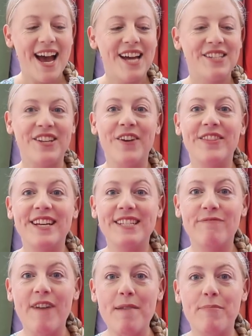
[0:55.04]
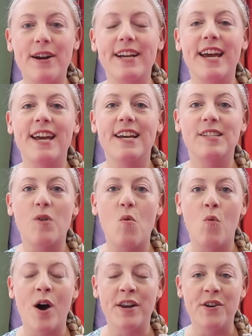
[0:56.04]
So this fabric is
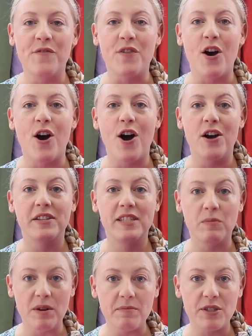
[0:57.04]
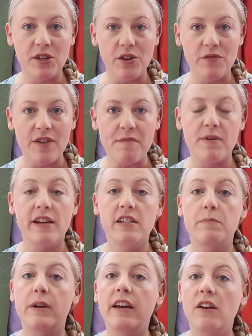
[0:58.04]
one of our swimsuit
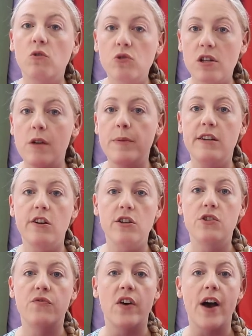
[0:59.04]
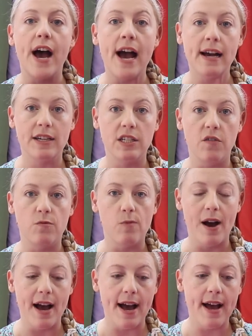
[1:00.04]
fabrics, but can also be used for active
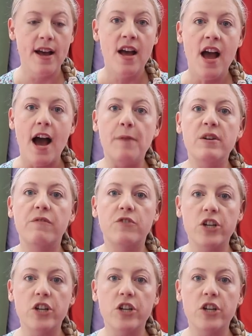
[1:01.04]
wear. And we've